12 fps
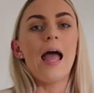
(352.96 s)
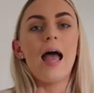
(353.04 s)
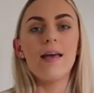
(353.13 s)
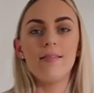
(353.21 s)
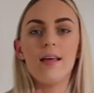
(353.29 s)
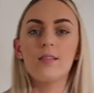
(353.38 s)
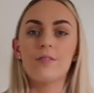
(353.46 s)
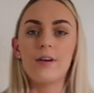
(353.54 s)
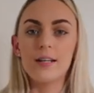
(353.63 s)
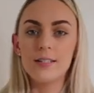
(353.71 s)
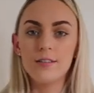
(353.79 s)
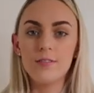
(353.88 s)
and then the
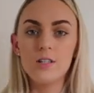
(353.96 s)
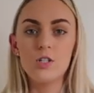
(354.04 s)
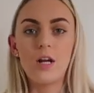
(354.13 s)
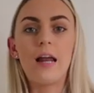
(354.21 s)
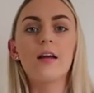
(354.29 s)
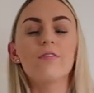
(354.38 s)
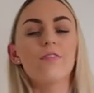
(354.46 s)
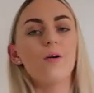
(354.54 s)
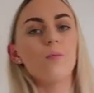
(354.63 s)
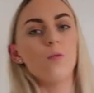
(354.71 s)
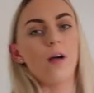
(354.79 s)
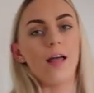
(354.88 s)
rest of the jean
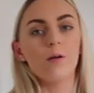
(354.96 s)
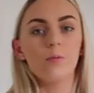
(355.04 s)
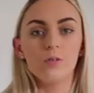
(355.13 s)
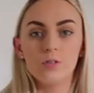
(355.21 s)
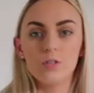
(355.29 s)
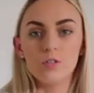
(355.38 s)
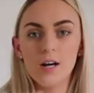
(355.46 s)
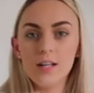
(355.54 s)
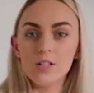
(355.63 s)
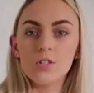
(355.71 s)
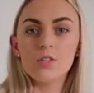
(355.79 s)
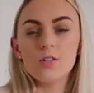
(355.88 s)
from where will
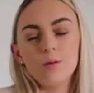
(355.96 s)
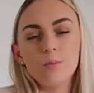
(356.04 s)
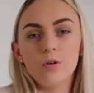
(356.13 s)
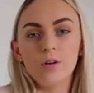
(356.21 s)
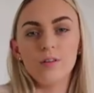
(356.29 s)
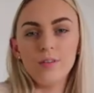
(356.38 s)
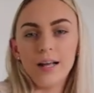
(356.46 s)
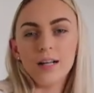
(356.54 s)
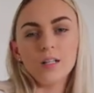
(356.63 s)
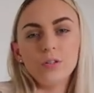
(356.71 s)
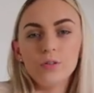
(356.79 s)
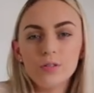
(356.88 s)
stretch to more of like
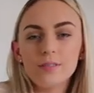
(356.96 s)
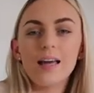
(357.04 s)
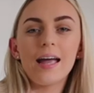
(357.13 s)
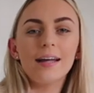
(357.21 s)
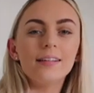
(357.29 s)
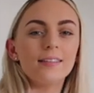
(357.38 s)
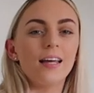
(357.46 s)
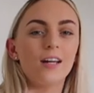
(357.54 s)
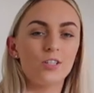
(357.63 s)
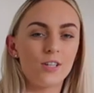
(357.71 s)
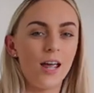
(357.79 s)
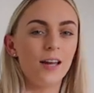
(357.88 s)
a loose 8
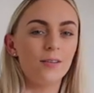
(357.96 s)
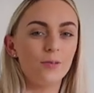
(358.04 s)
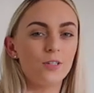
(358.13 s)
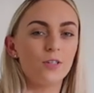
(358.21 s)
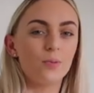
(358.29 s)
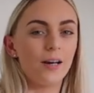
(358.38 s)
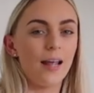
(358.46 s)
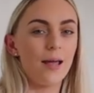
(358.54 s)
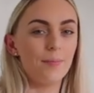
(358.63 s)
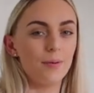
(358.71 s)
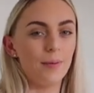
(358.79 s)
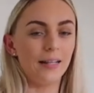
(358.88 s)
slash 10 which is what I
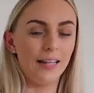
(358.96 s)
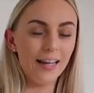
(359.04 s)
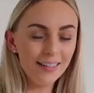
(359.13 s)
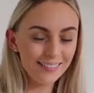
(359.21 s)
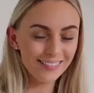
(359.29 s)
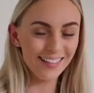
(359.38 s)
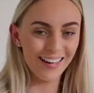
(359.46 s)
am in my legs